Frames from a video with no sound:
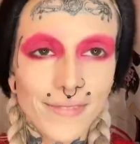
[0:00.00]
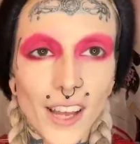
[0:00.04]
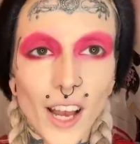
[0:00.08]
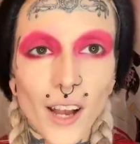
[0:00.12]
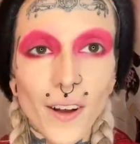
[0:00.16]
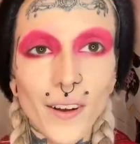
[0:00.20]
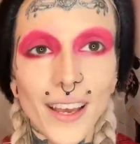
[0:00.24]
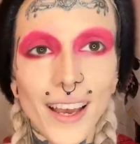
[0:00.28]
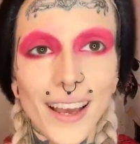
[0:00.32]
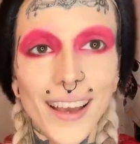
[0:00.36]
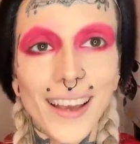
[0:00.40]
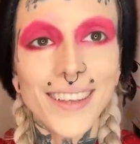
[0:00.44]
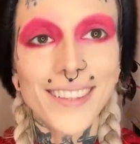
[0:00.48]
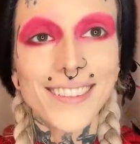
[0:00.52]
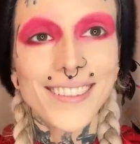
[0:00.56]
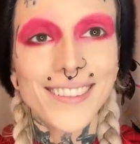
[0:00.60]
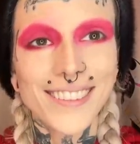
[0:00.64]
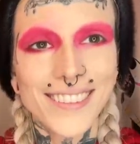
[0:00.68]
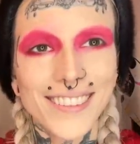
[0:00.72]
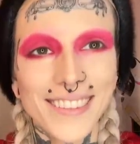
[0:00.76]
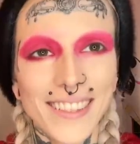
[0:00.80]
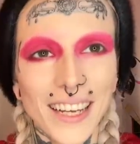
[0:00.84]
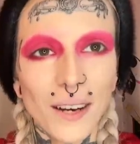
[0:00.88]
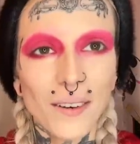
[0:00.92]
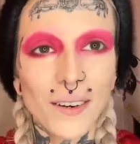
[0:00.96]
Okay,
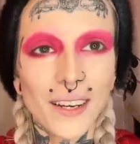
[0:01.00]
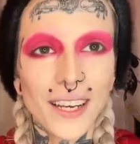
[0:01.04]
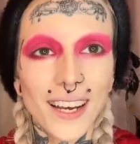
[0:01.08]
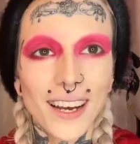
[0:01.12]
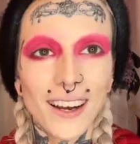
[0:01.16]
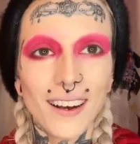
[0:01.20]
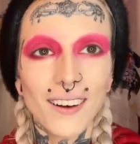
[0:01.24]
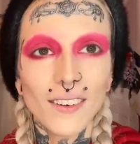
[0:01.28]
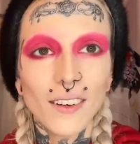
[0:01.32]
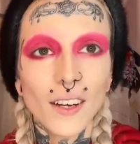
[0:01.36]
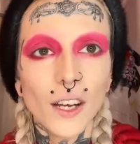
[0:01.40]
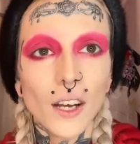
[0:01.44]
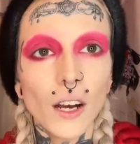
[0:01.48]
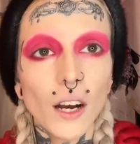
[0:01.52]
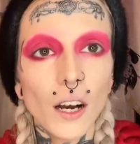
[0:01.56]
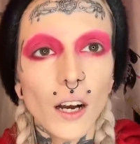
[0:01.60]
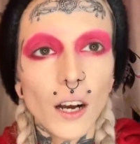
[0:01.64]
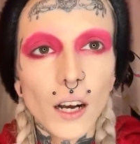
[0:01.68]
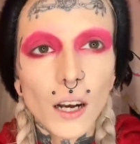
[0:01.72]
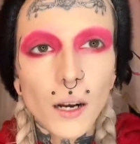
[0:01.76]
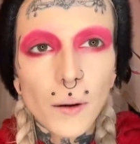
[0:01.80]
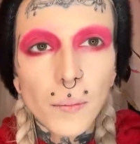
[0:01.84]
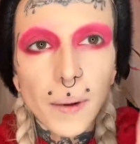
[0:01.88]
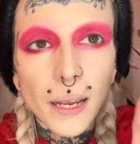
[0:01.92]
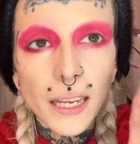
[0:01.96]
there we go.
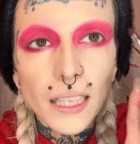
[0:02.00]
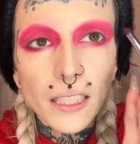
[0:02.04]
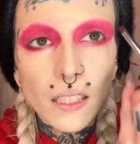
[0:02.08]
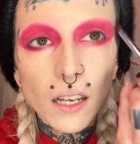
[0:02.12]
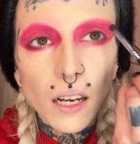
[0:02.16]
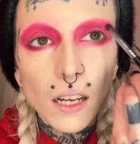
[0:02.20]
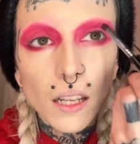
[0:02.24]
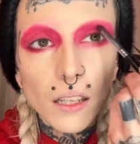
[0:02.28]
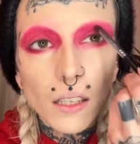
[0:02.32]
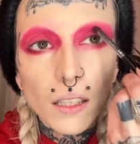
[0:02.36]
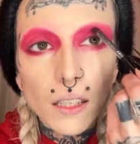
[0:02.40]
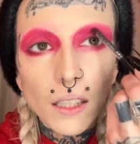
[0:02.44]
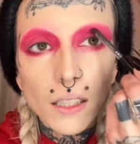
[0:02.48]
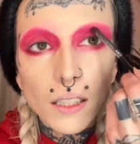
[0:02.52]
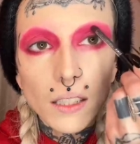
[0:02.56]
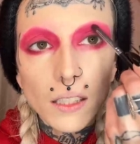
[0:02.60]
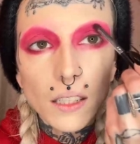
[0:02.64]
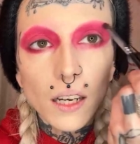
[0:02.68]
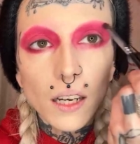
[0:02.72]
Our base color is